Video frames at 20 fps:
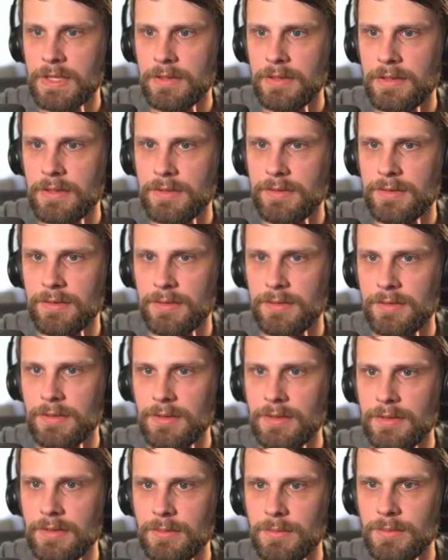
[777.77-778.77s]

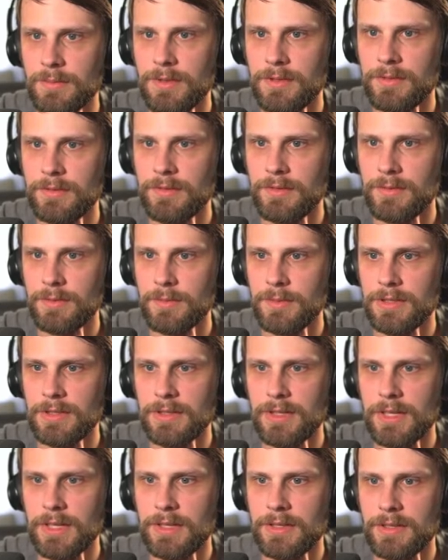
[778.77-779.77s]
see, what do we
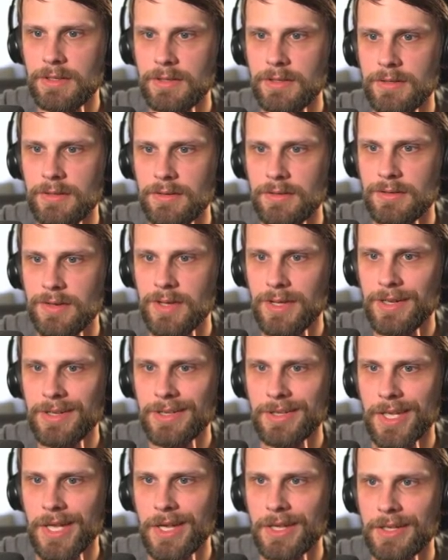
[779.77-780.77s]
like here? Not a
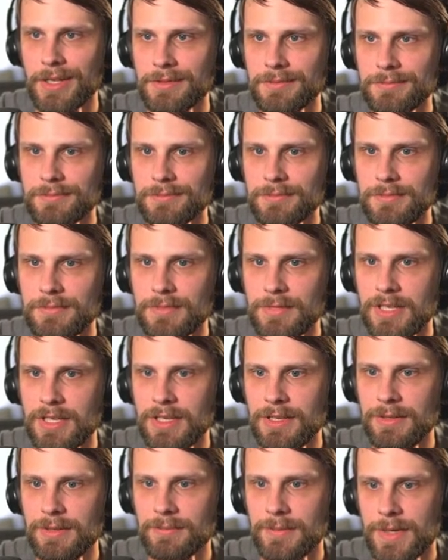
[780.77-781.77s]
lot.
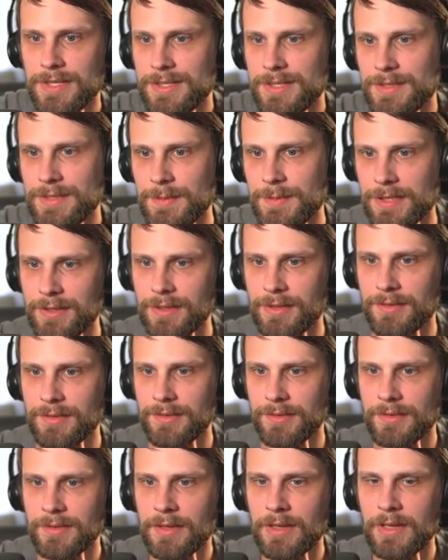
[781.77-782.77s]
It might just be
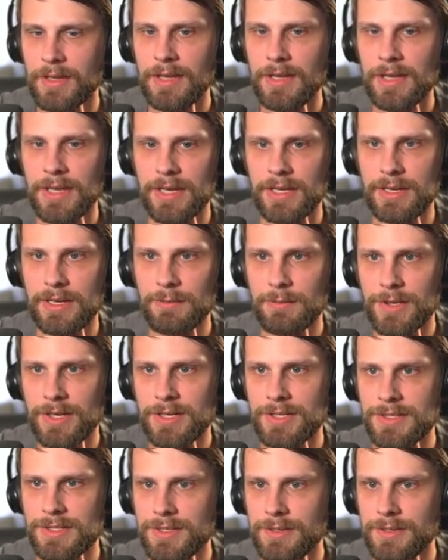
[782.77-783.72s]
this. Again, we're going to trim